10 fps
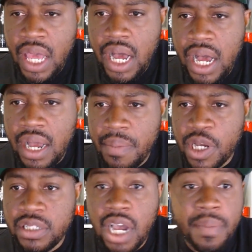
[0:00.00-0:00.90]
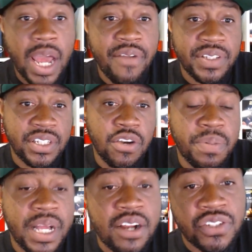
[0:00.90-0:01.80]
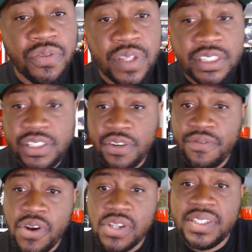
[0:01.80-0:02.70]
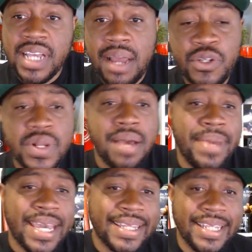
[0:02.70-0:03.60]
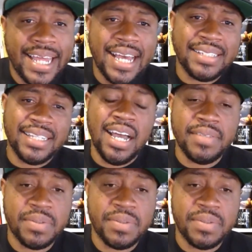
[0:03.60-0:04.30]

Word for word: Uh, I'm going to talk about every single player. So if this is your first time, do not make it the last time.